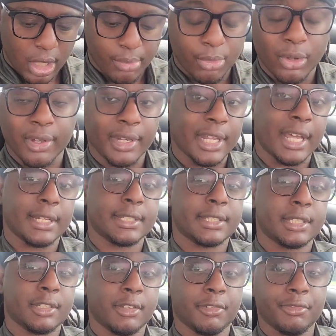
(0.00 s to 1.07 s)
I bought
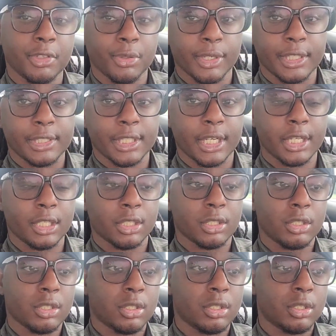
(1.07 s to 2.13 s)
a few at 10,
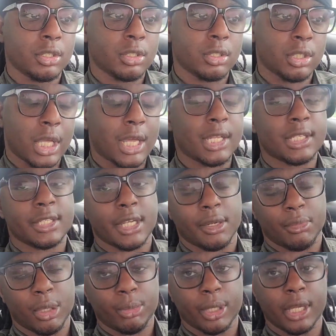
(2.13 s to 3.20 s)
not
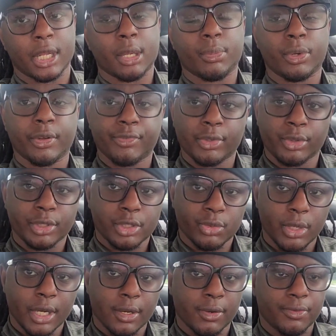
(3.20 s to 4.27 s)
10, my bad. I bought a few at
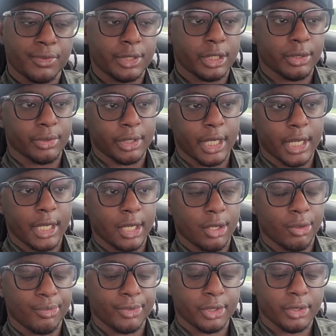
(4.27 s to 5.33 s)
12, so that
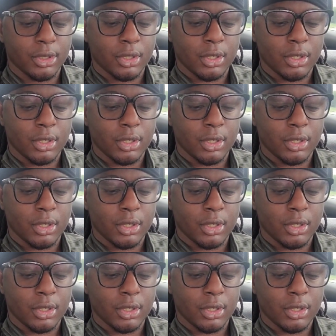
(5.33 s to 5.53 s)
helped.